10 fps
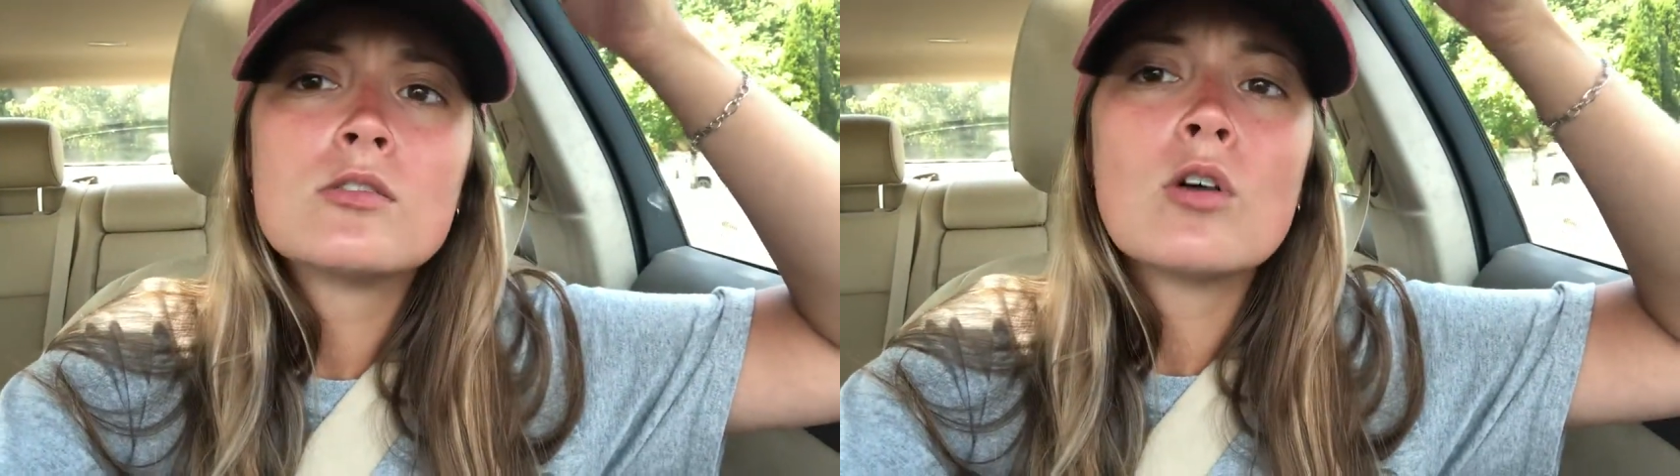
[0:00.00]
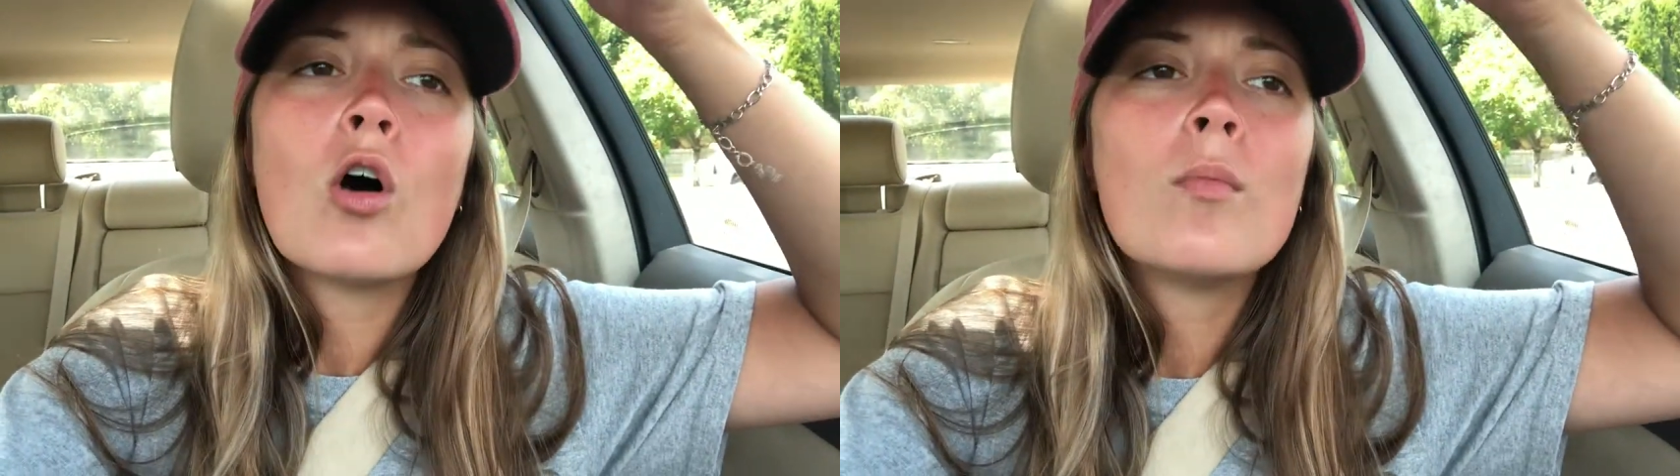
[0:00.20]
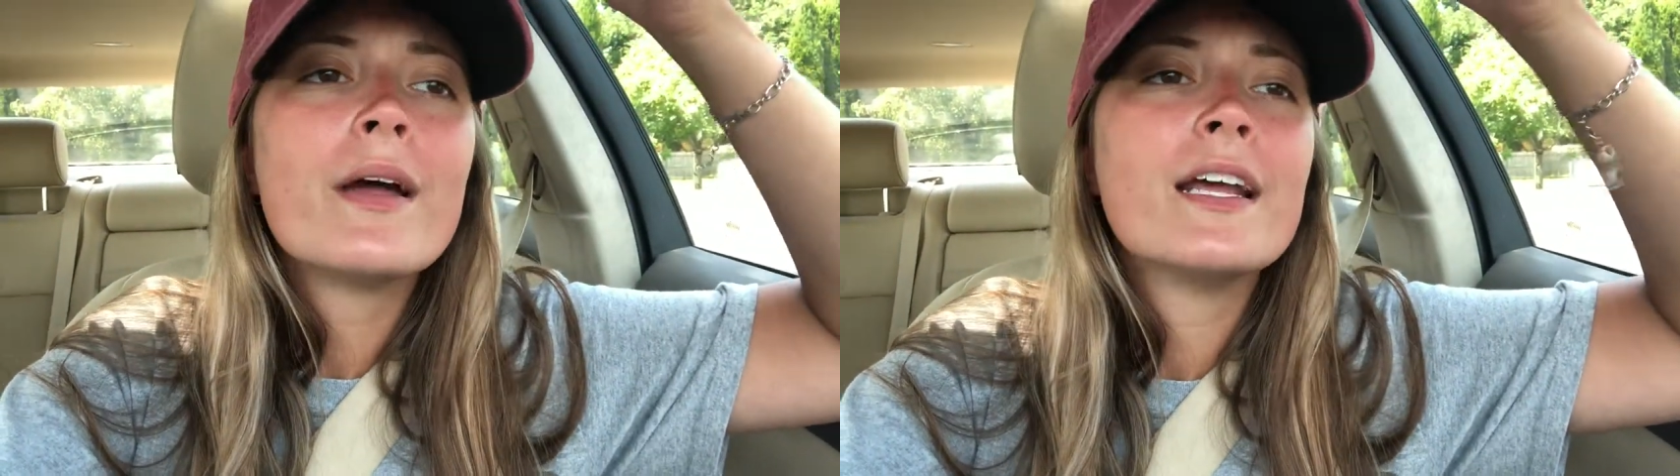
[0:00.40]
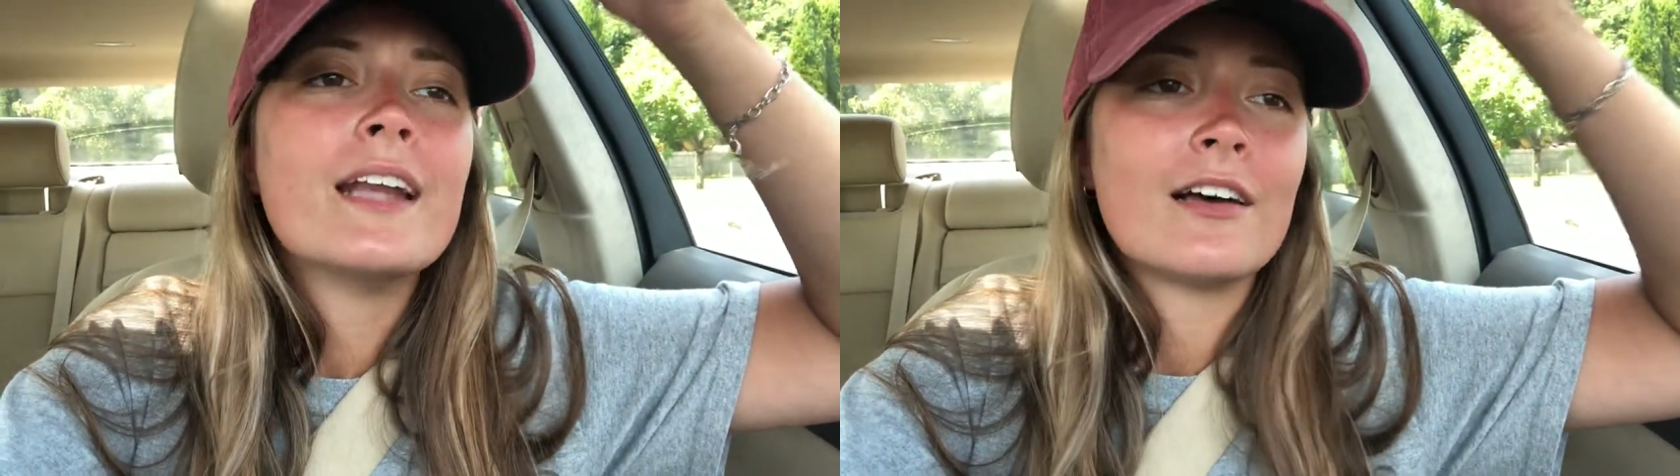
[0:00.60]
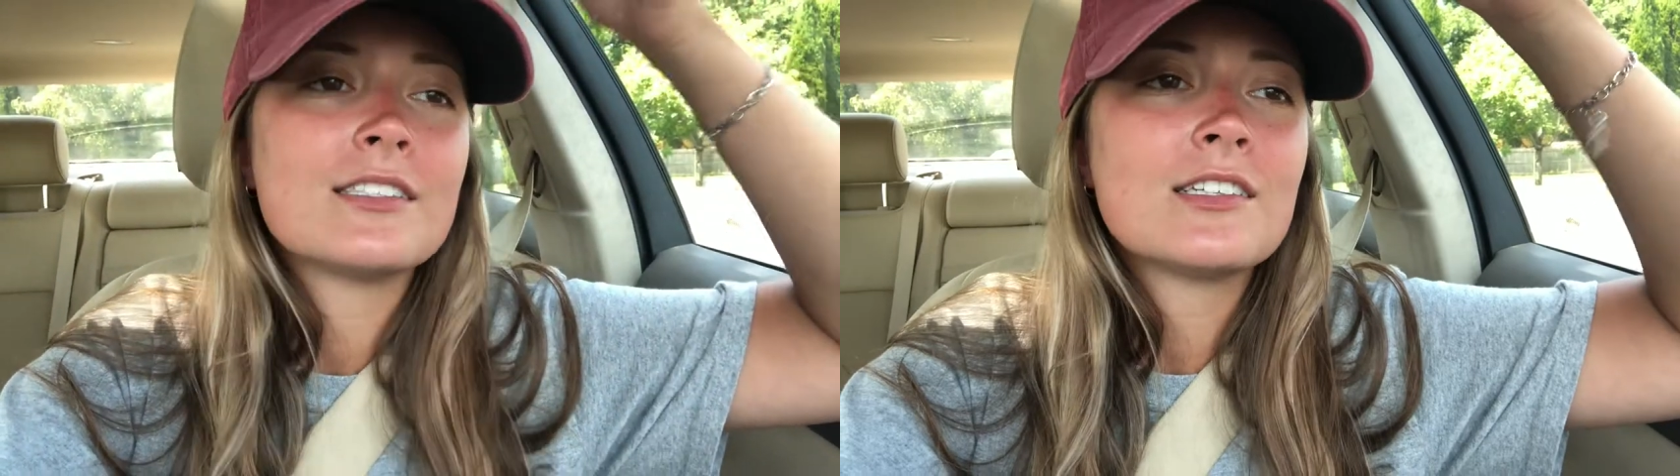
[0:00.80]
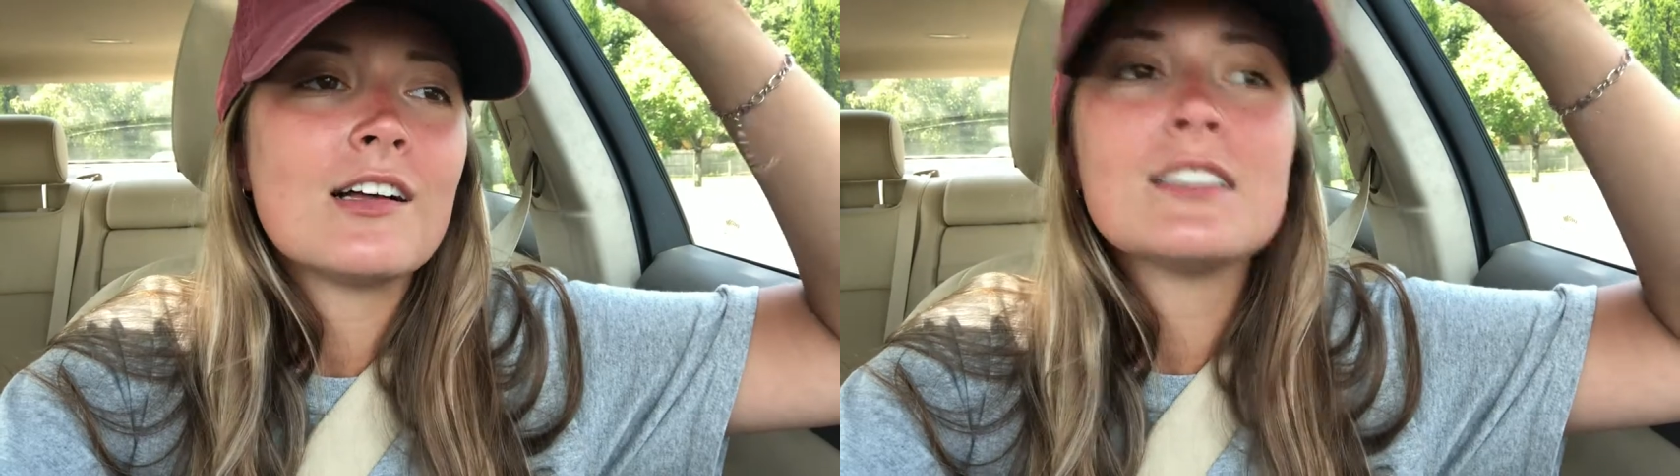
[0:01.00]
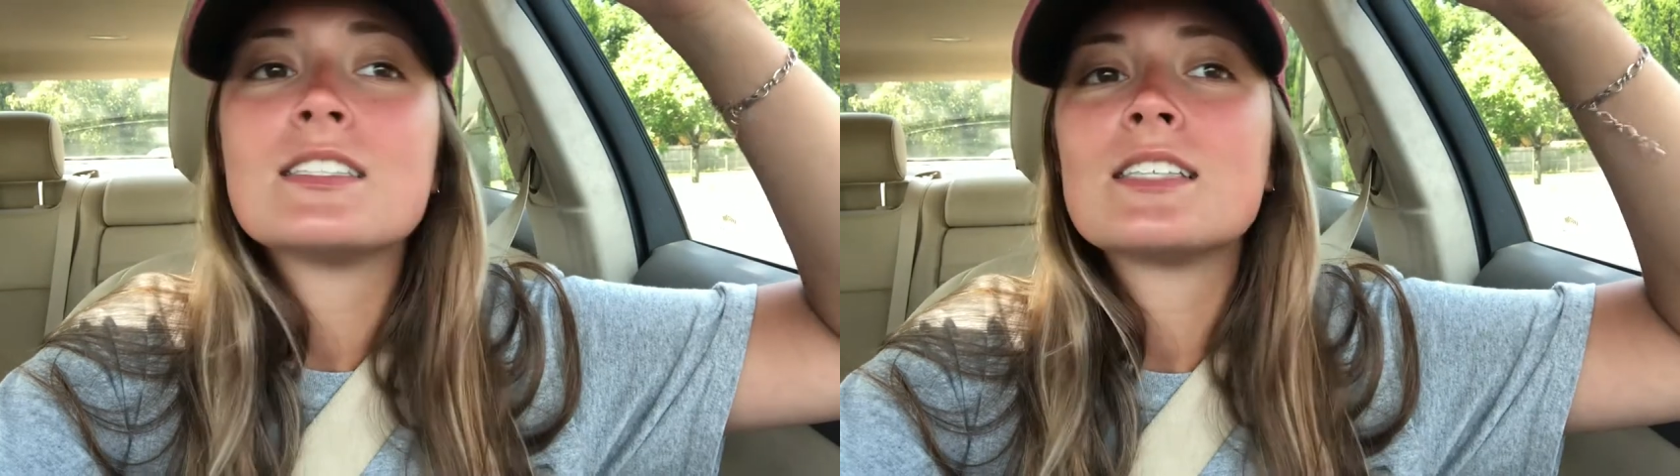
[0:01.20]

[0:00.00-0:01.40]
so many nail salons.